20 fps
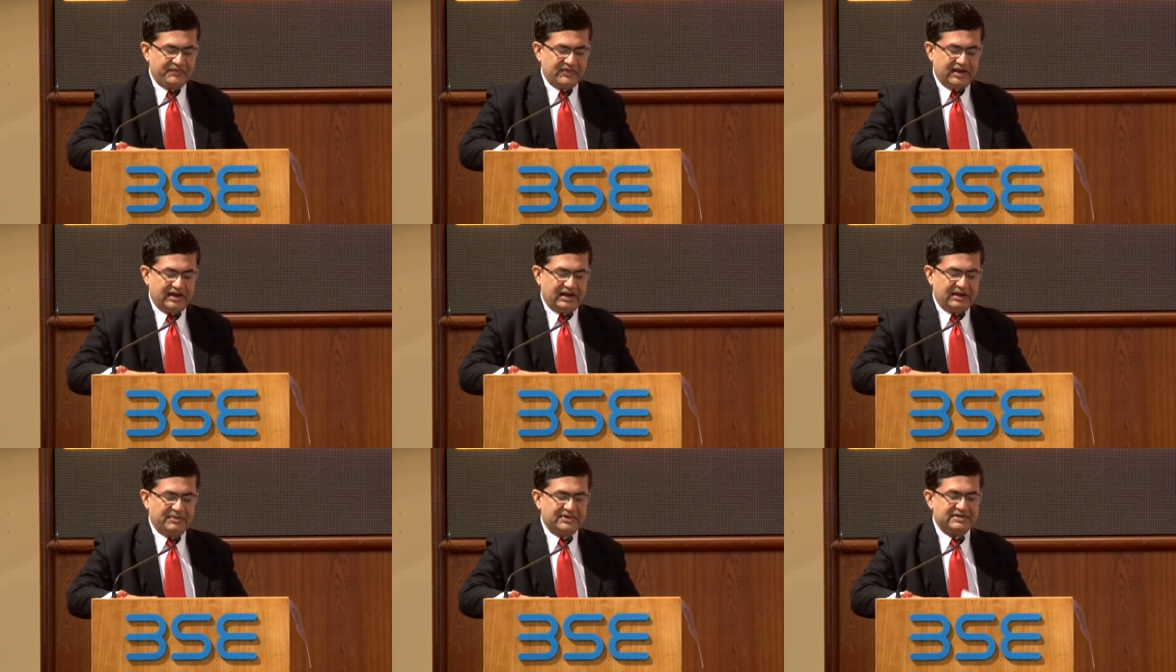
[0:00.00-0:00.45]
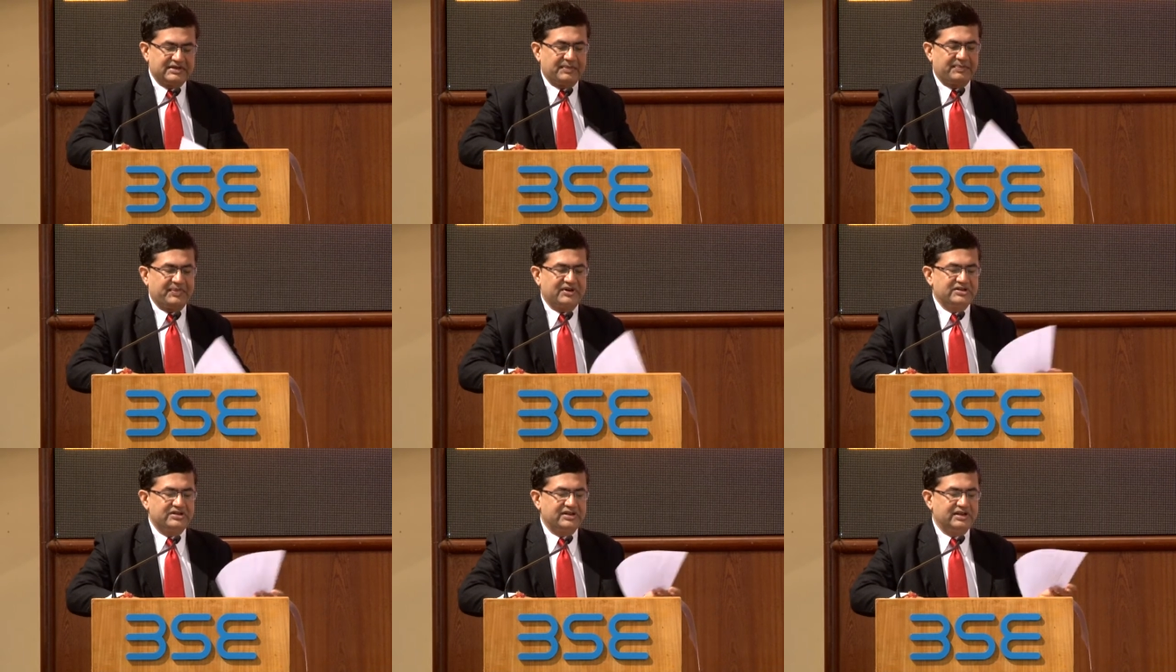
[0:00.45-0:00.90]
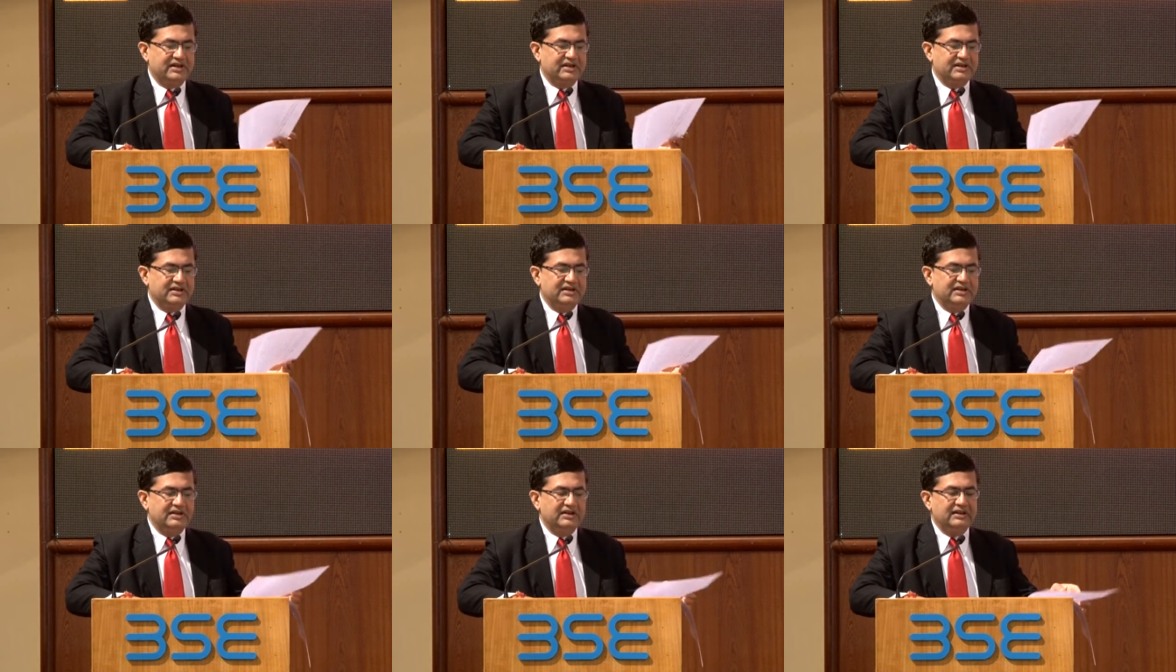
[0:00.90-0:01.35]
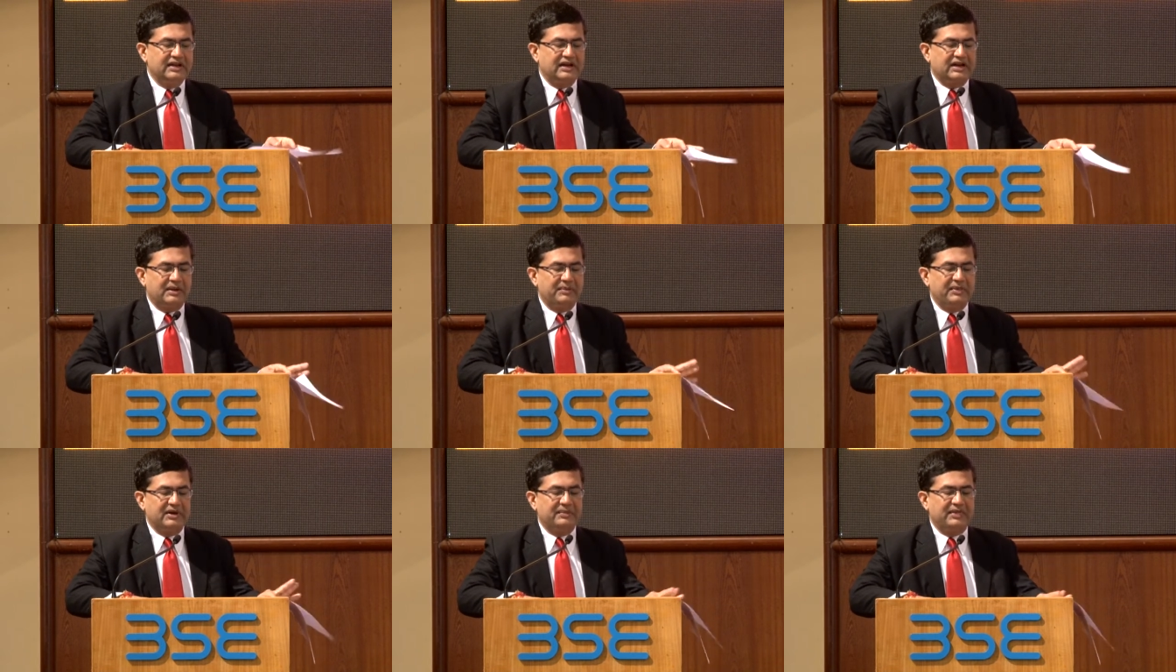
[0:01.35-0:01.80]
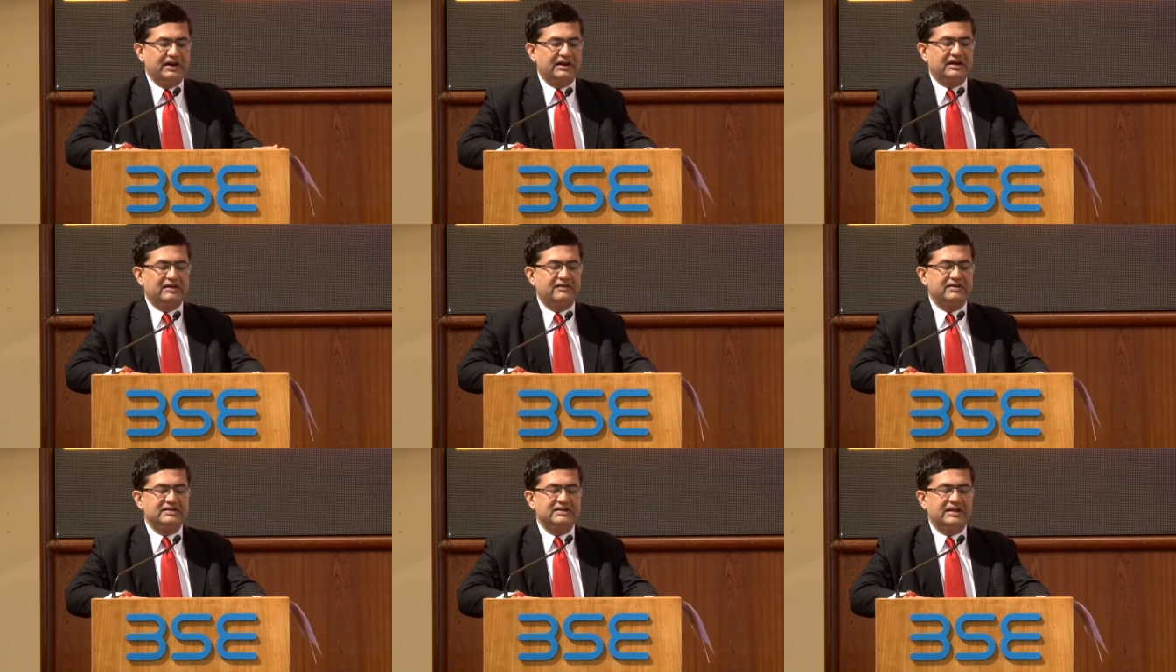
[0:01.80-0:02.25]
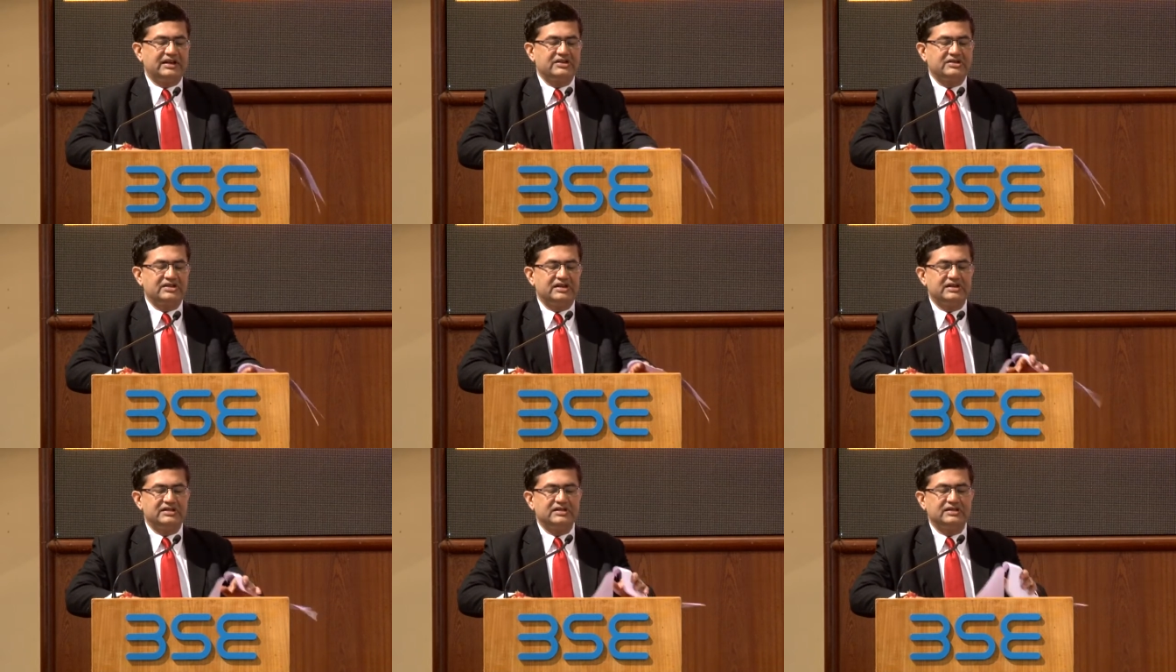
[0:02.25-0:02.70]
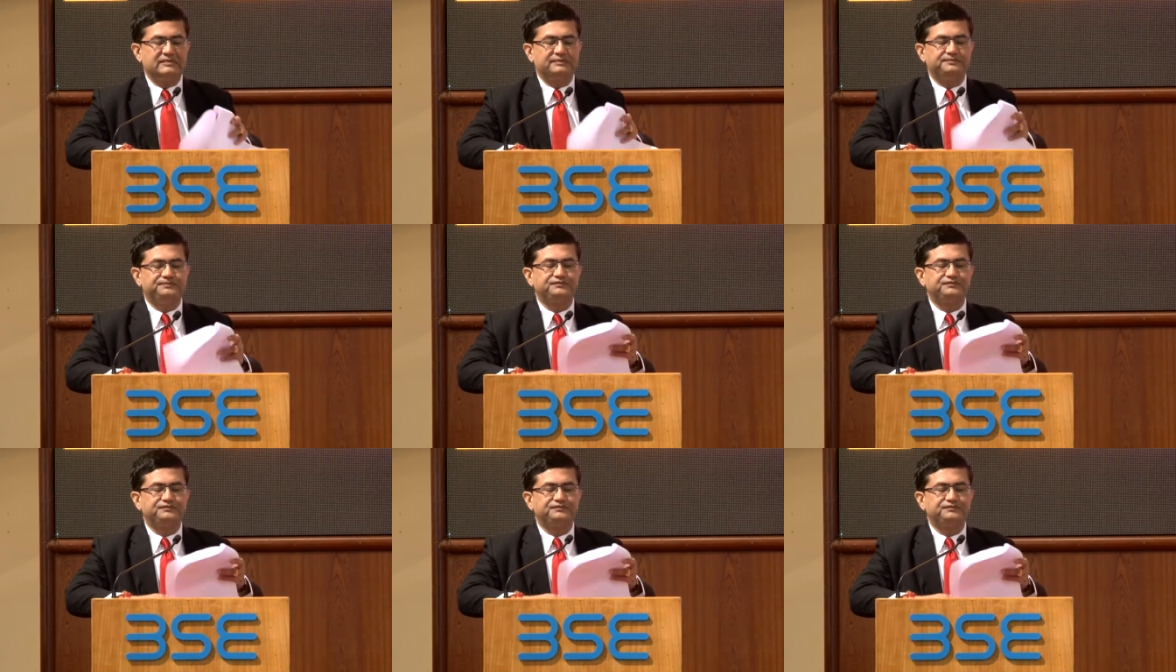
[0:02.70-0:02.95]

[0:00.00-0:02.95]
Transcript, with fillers: and I must appreciate their commitment towards the exchange.